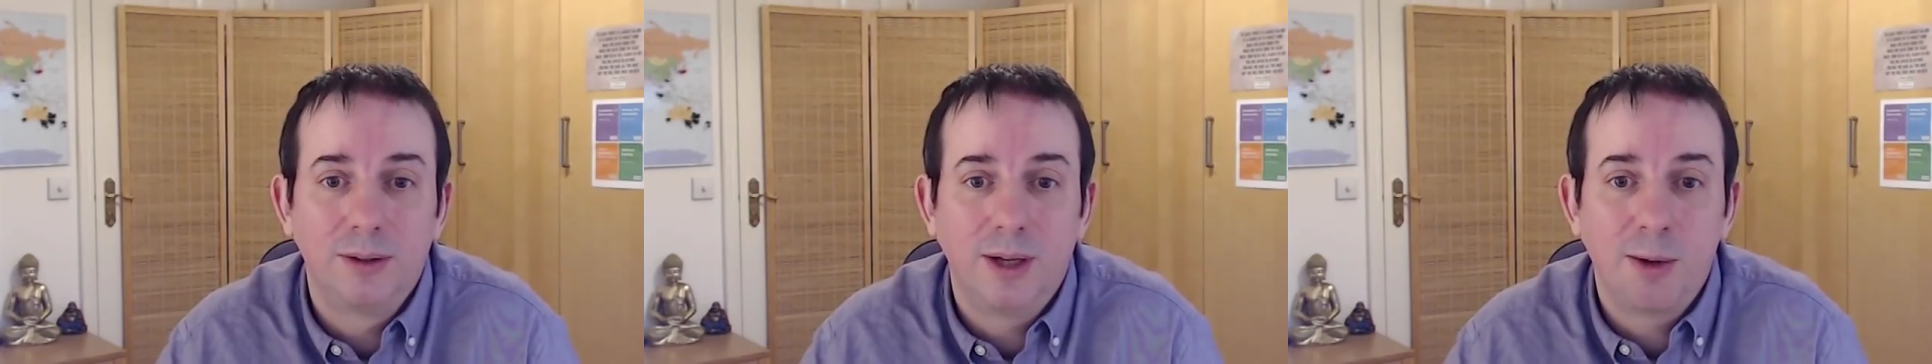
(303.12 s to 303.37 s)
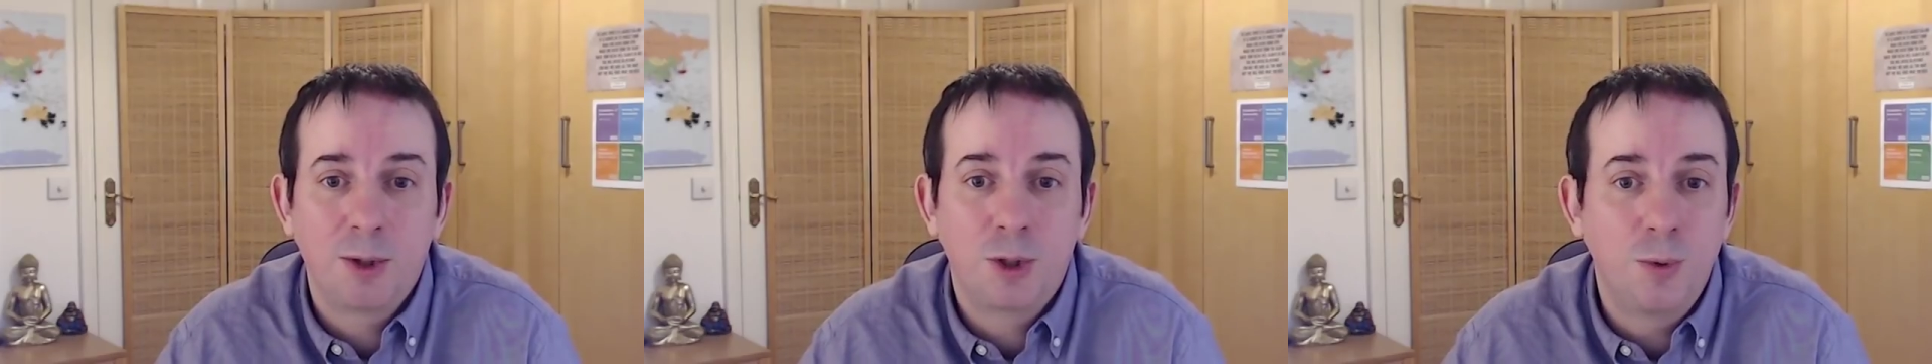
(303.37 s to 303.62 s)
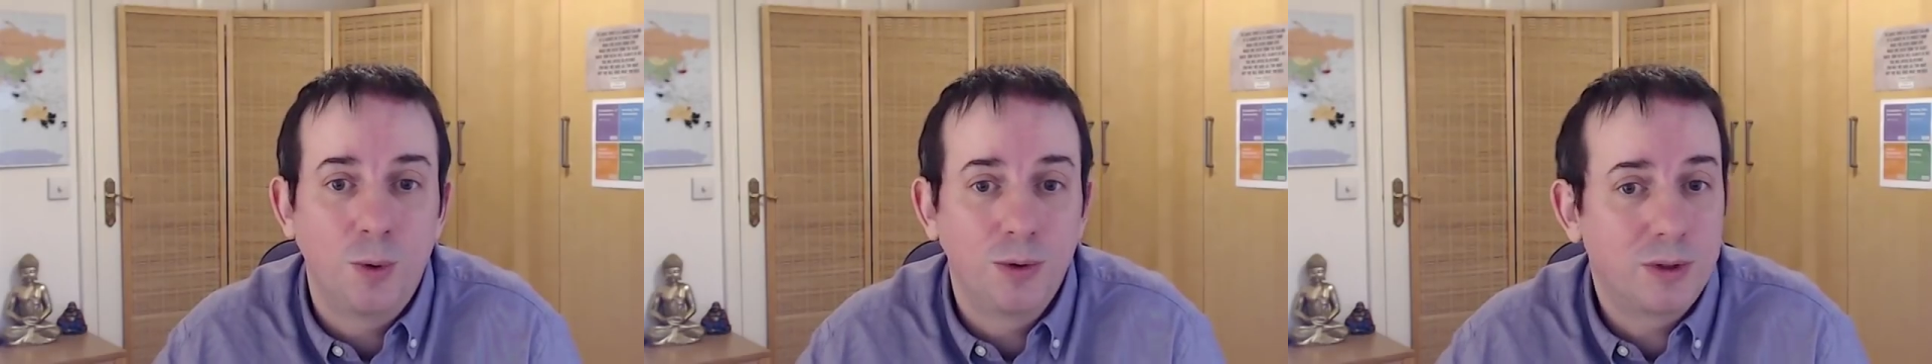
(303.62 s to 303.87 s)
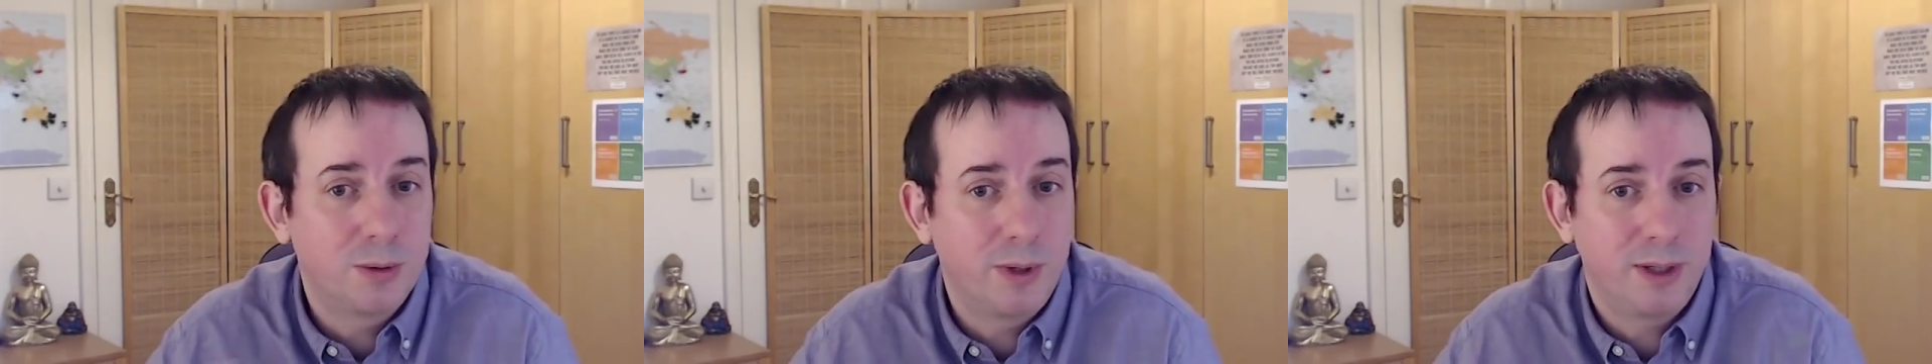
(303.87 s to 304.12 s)
I was drawn
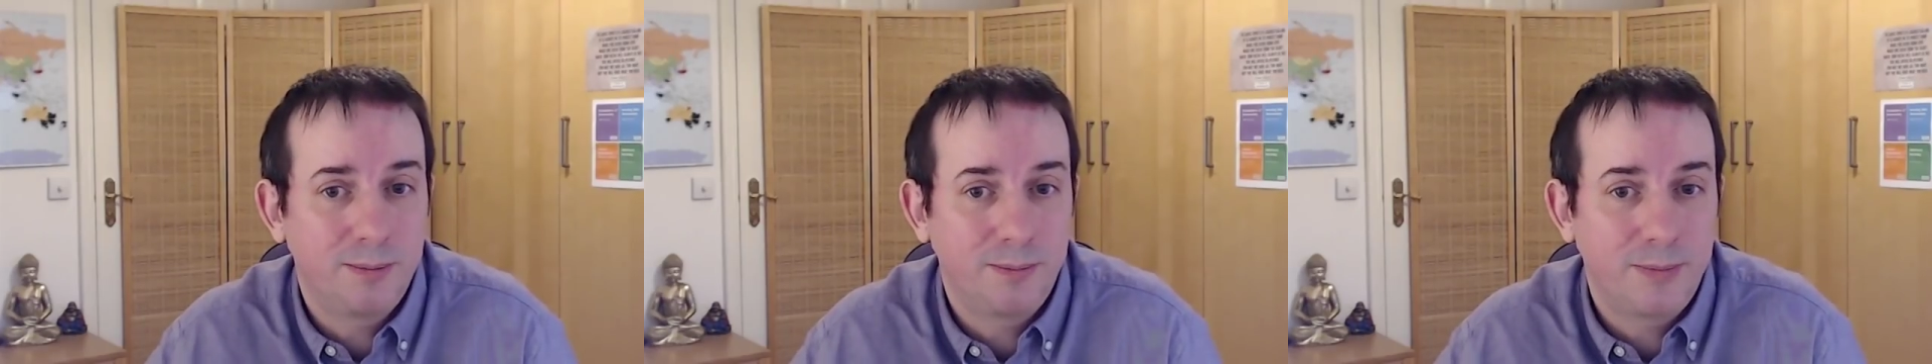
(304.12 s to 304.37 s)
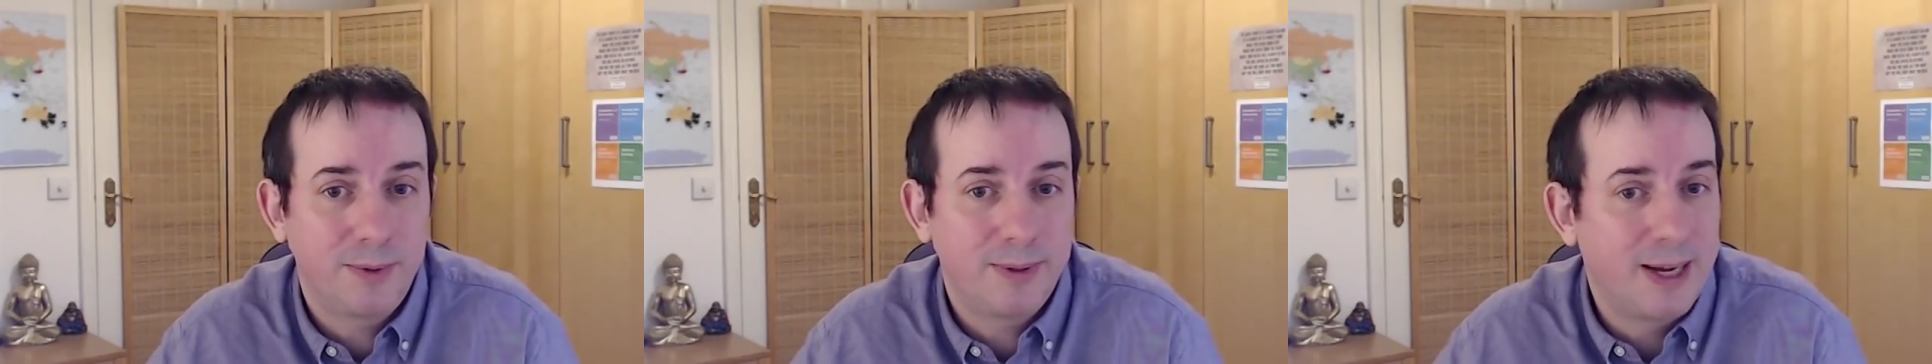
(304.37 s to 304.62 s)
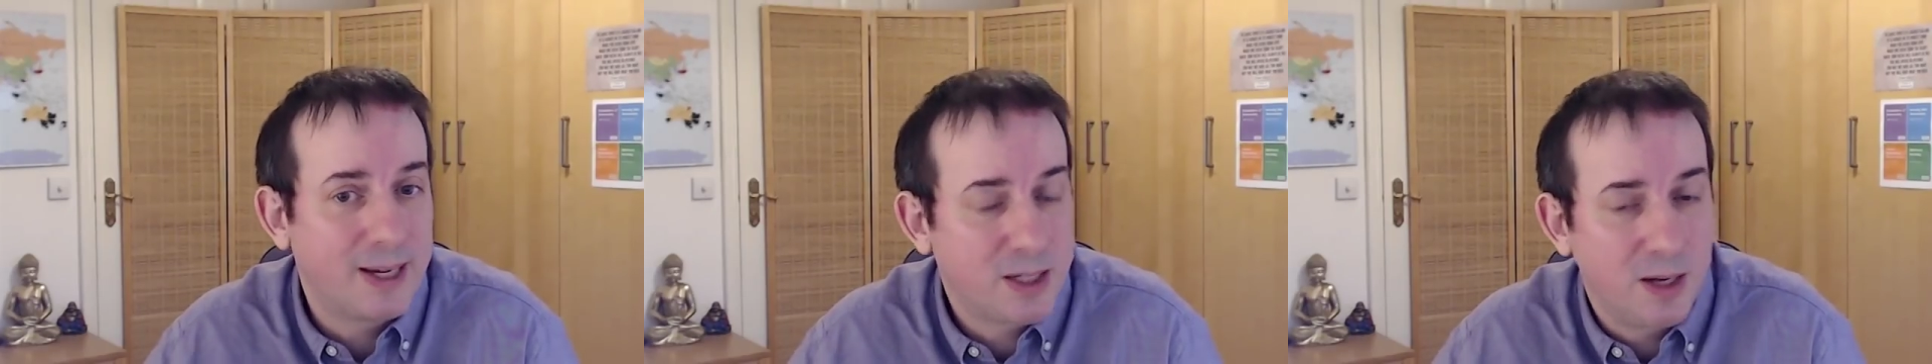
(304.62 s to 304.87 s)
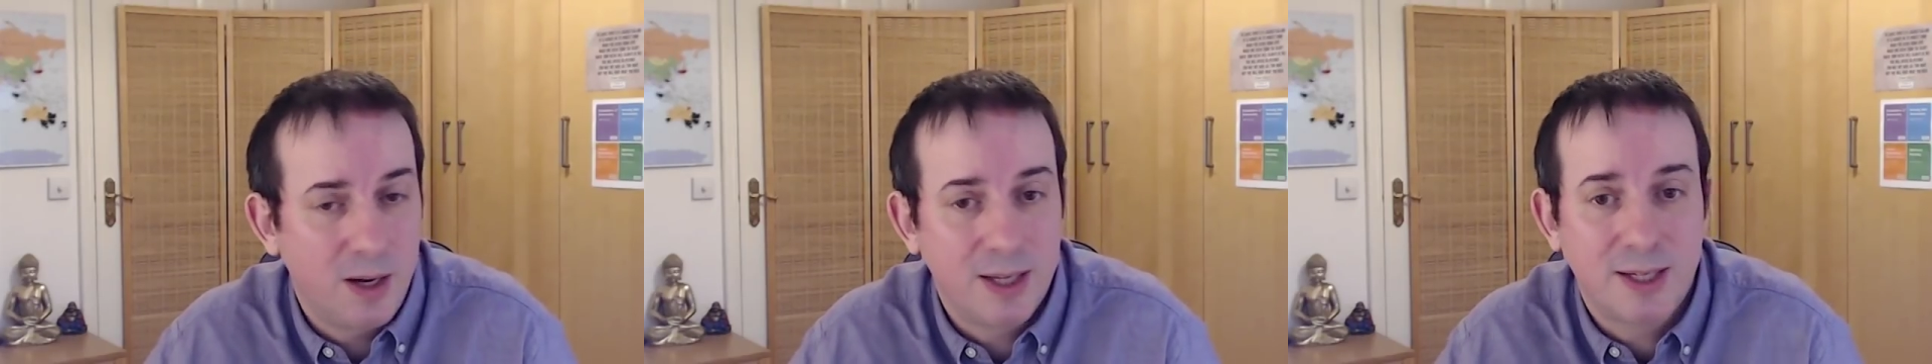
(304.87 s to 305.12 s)
to it. I
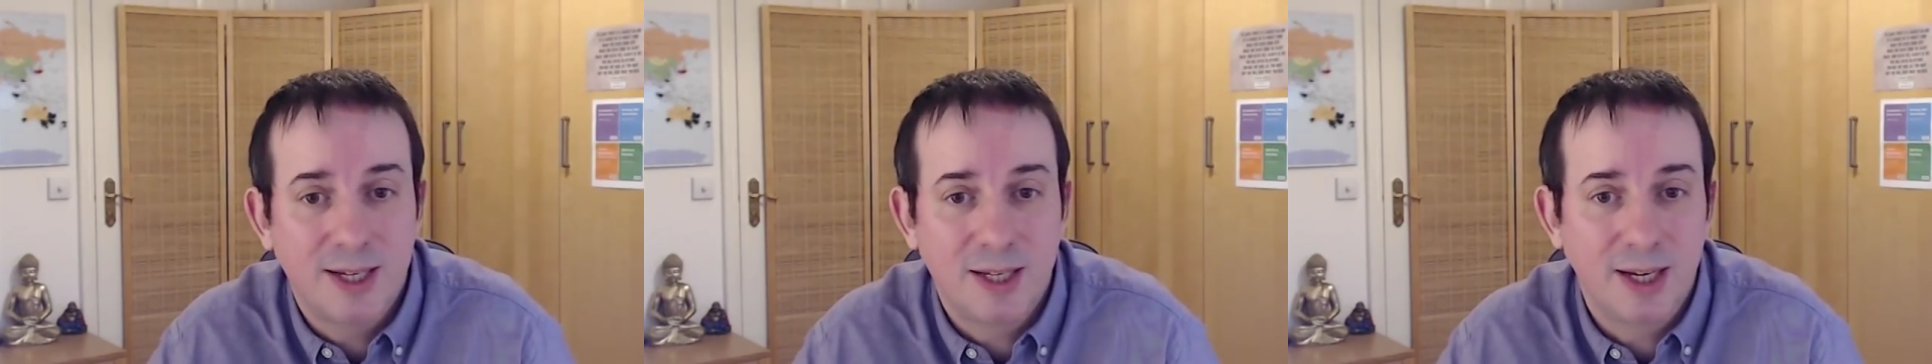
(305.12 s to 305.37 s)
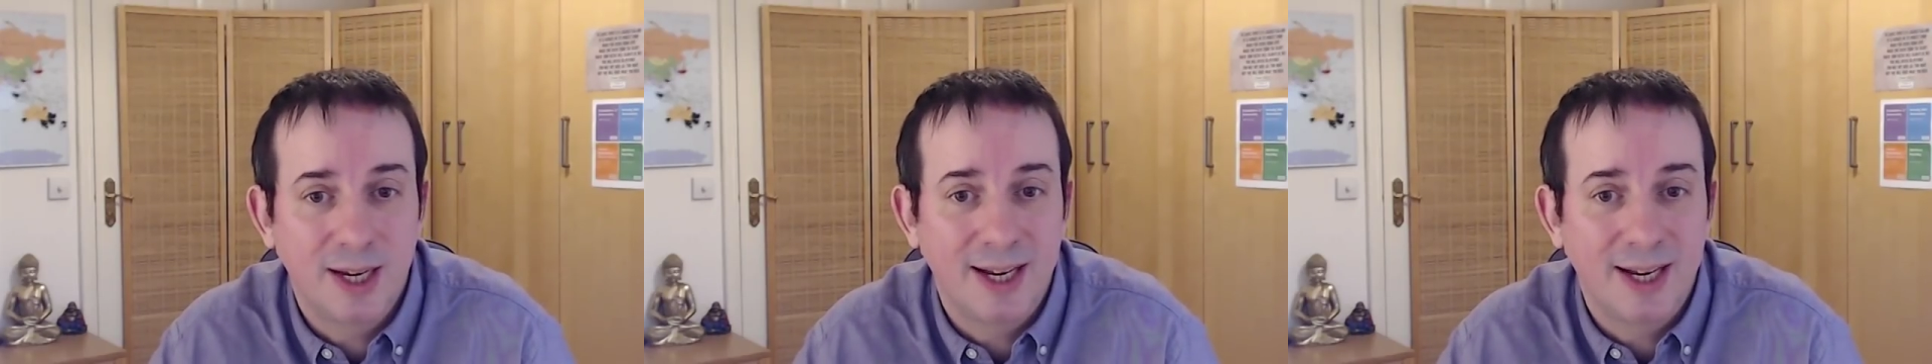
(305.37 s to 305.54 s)
started sitting,